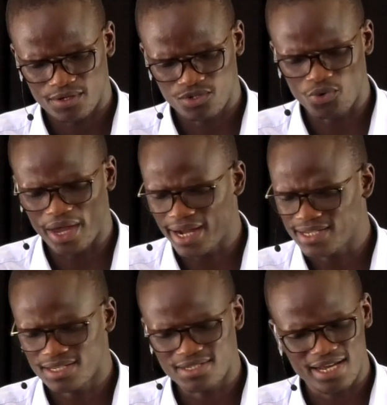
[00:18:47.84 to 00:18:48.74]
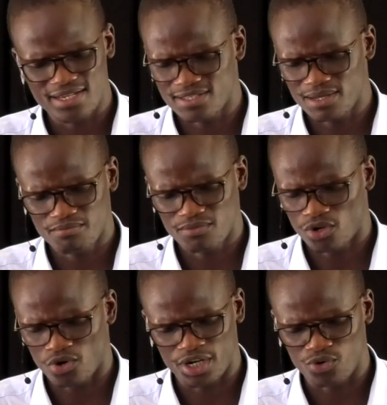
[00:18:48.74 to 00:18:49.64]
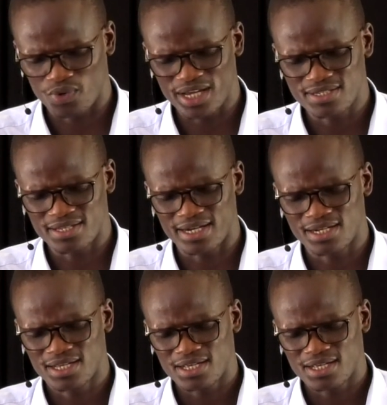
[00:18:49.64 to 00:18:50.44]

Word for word: To exercise them, Lord, in ways that